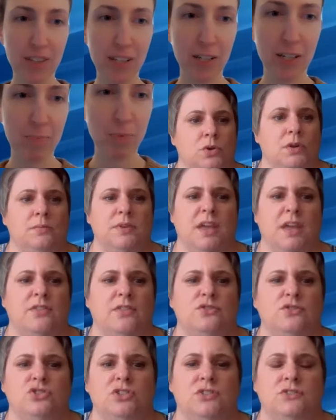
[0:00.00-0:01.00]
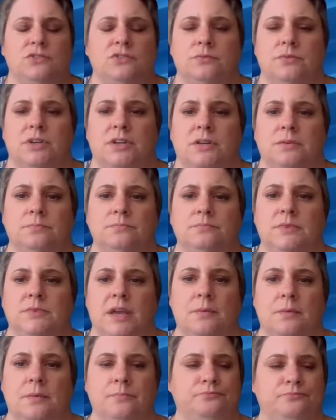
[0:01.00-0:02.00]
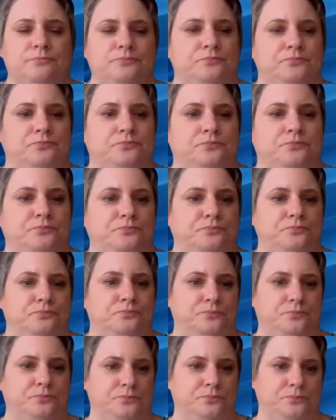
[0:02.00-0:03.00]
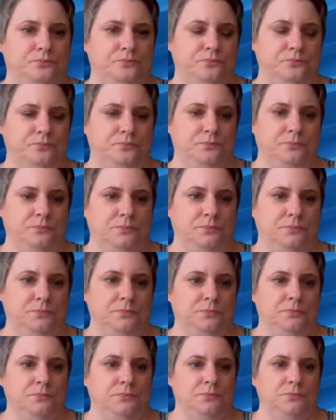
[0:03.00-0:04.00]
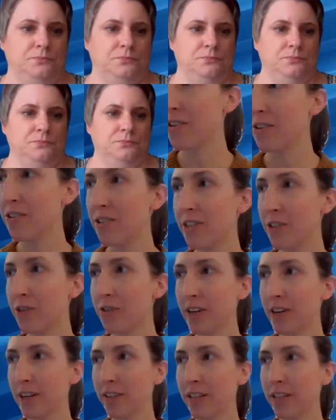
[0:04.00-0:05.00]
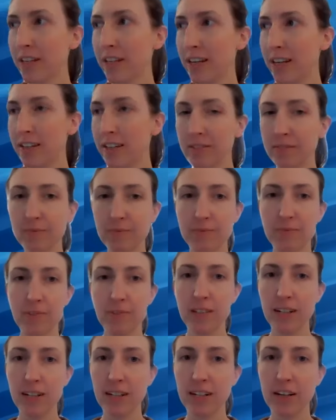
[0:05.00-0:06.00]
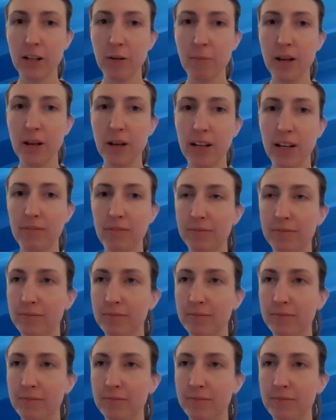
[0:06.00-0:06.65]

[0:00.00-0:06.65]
Sure, yeah, there's just 3, yeah. Okay. All right, they're still trickling in. Take another minute.